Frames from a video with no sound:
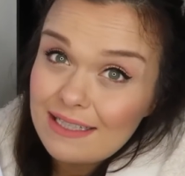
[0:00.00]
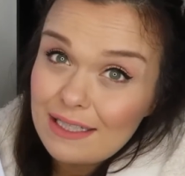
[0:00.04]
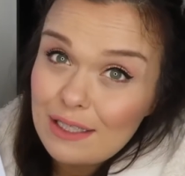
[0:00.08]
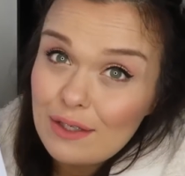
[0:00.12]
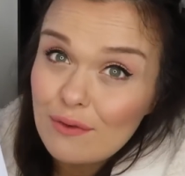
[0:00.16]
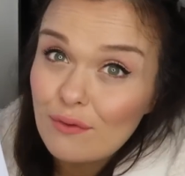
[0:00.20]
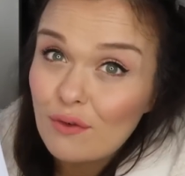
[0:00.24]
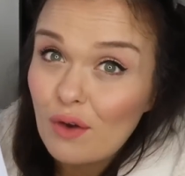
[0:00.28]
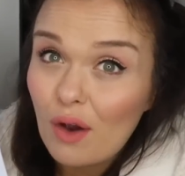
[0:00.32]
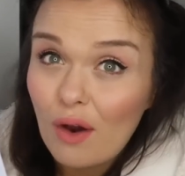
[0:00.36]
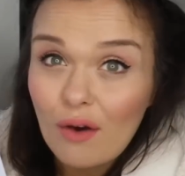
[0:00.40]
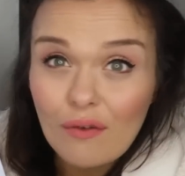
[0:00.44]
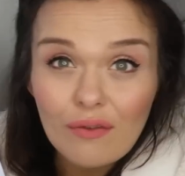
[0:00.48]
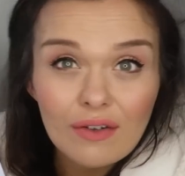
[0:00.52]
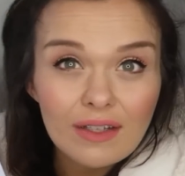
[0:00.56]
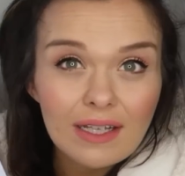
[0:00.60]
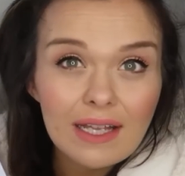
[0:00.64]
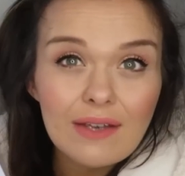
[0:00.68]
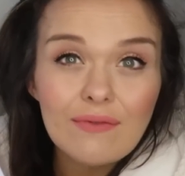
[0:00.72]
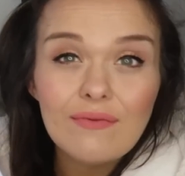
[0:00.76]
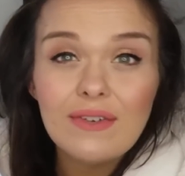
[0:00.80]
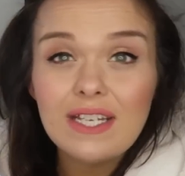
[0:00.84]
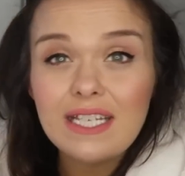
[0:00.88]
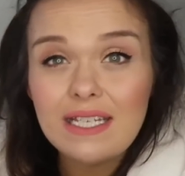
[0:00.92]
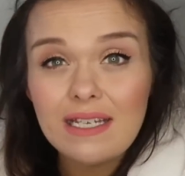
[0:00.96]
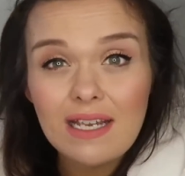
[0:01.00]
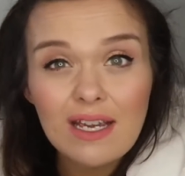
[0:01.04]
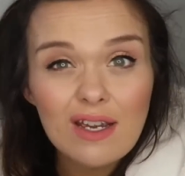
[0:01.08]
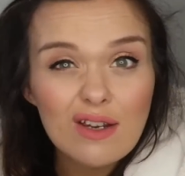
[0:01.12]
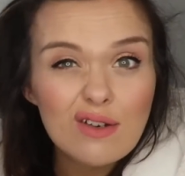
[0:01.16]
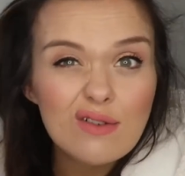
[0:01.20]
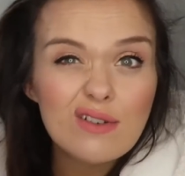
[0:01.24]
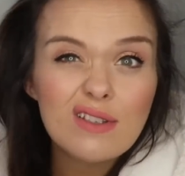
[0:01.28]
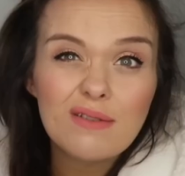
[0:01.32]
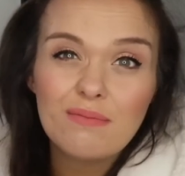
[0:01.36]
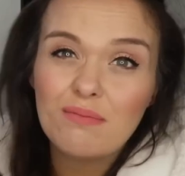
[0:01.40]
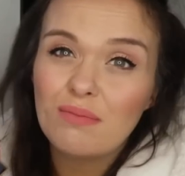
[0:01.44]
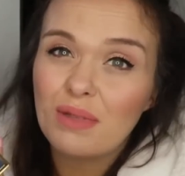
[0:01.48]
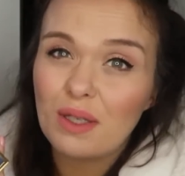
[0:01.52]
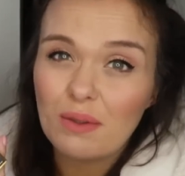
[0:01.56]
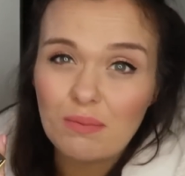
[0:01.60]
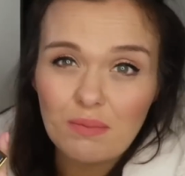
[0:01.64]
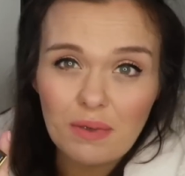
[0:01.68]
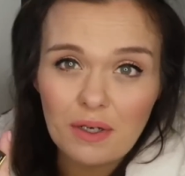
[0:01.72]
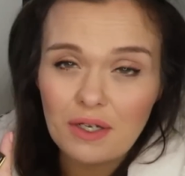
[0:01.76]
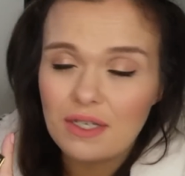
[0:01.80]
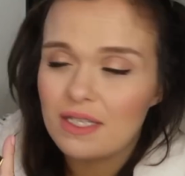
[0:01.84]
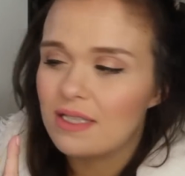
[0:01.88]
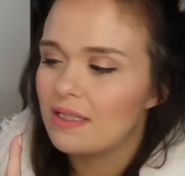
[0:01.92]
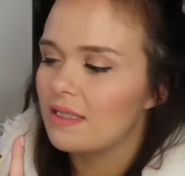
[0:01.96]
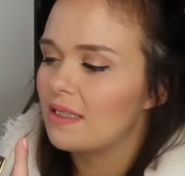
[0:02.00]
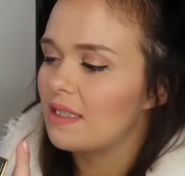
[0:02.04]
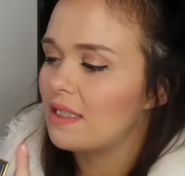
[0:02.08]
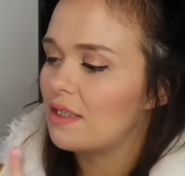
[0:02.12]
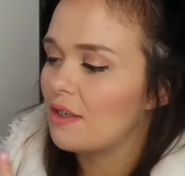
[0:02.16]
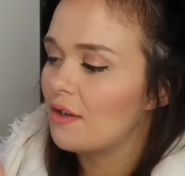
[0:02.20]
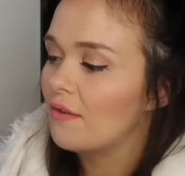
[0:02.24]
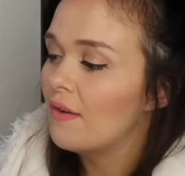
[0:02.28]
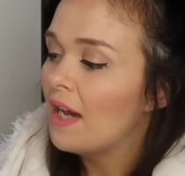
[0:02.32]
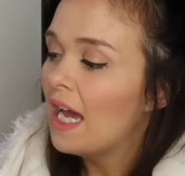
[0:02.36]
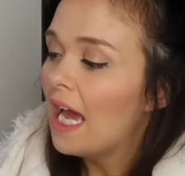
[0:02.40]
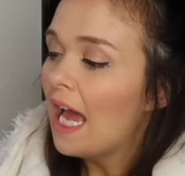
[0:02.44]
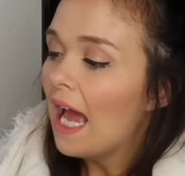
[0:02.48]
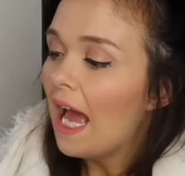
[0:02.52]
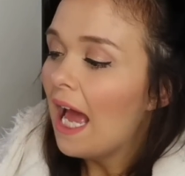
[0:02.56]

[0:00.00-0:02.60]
that you've got for like videos and blog posts and stuff.